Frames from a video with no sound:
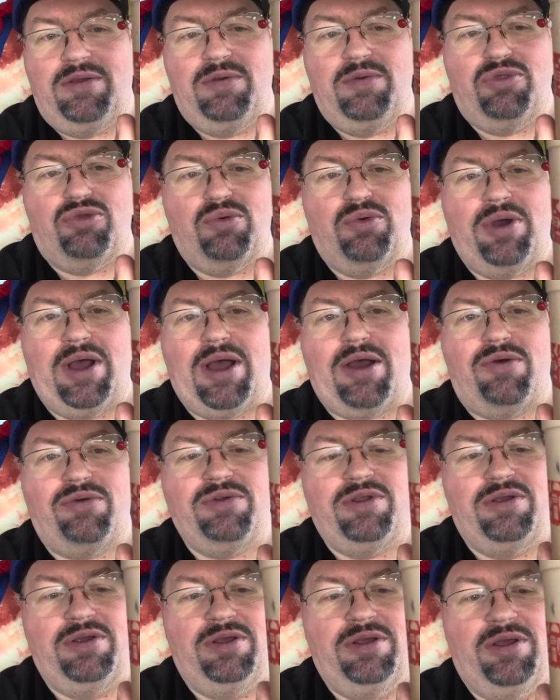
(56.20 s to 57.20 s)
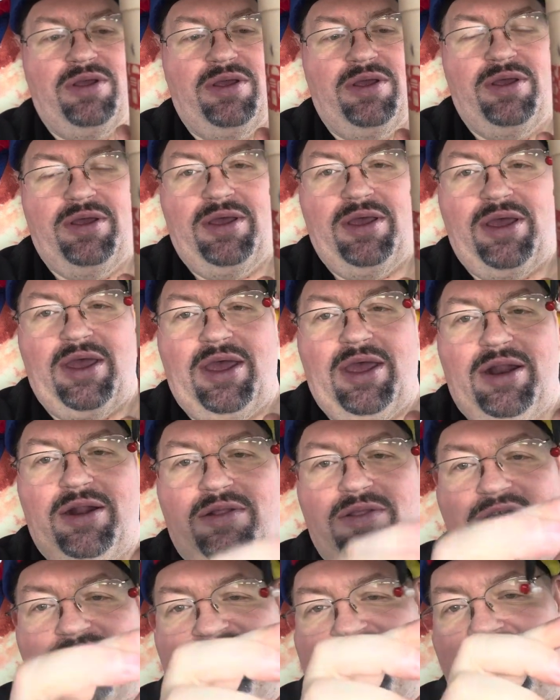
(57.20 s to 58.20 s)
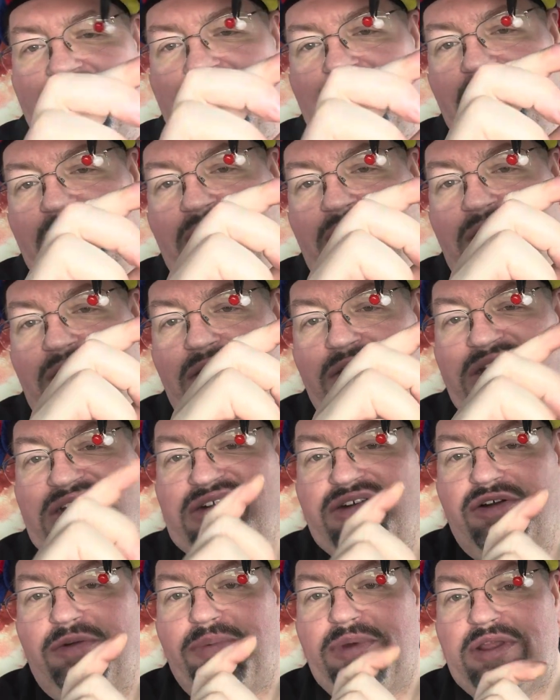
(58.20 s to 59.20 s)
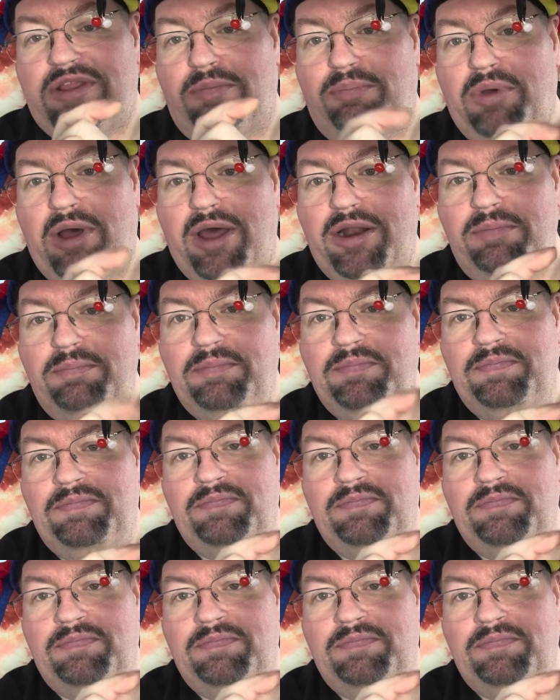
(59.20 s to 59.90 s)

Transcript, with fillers: throughout. And it looks like a little, little syrup at the bottom.